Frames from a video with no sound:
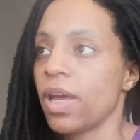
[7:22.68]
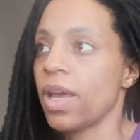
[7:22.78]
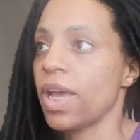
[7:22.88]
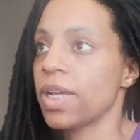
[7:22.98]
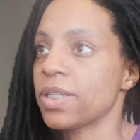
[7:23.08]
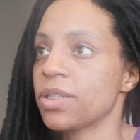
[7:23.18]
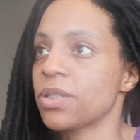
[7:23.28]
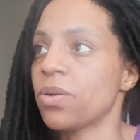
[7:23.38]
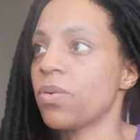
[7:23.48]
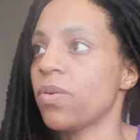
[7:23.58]
And
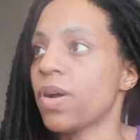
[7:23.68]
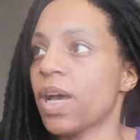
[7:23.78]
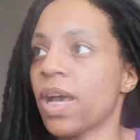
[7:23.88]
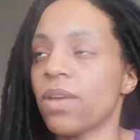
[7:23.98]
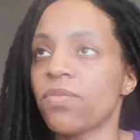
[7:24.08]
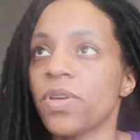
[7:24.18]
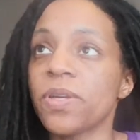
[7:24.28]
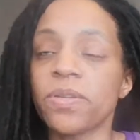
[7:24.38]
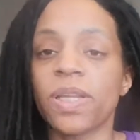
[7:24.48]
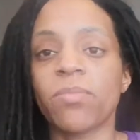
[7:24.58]
so I
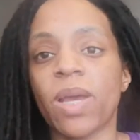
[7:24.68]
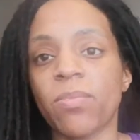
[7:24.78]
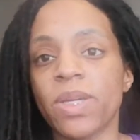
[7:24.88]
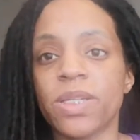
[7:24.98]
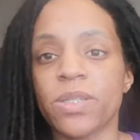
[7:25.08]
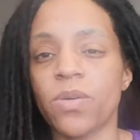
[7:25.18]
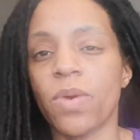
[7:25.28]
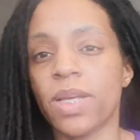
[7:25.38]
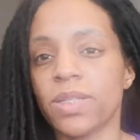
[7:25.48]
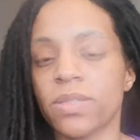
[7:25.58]
figured that my
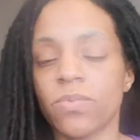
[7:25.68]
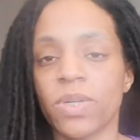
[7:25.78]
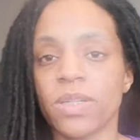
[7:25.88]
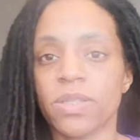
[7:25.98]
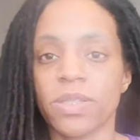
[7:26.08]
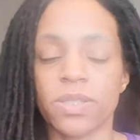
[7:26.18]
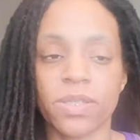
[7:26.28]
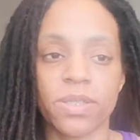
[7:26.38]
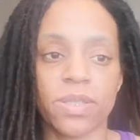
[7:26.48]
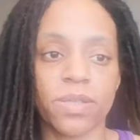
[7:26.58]
PCOS
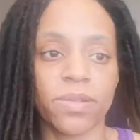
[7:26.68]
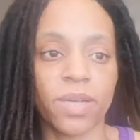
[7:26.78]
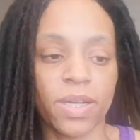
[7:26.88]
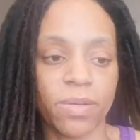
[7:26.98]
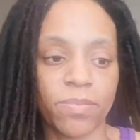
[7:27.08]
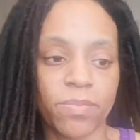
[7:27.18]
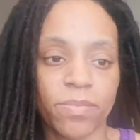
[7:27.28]
was um,